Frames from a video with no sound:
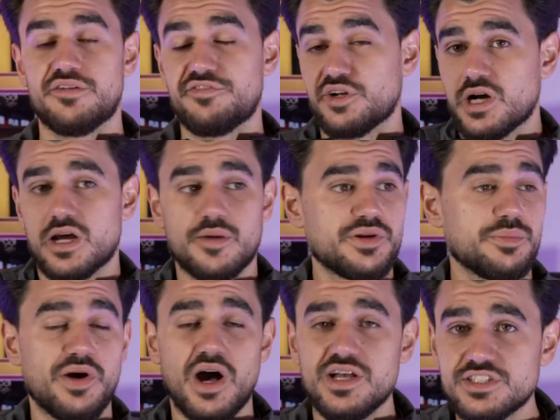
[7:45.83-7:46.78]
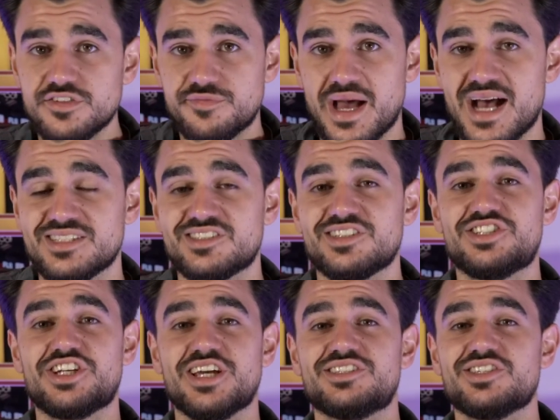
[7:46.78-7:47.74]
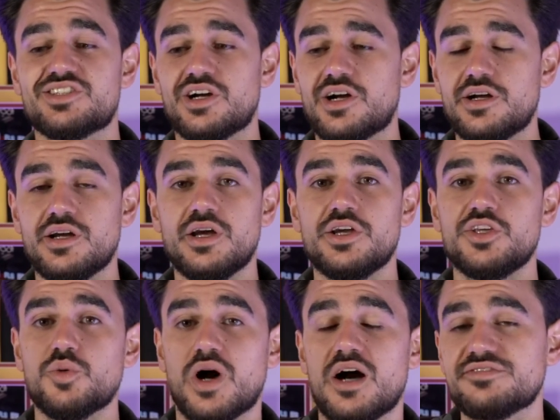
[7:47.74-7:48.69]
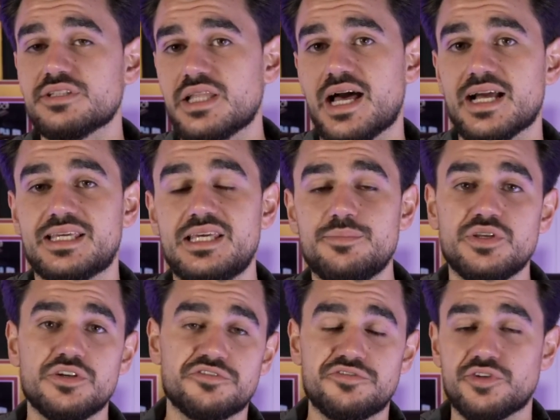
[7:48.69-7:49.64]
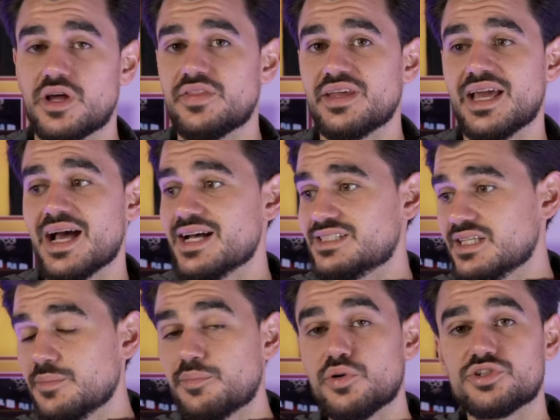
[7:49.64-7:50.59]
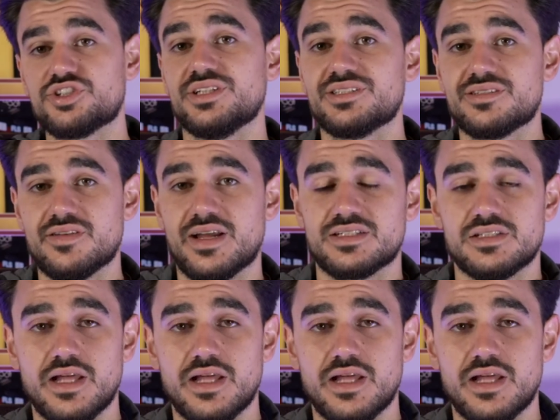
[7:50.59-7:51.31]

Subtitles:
if you're caught up in a positive past, then chances are you often lack keeping your foot on the gas and pushing it to the next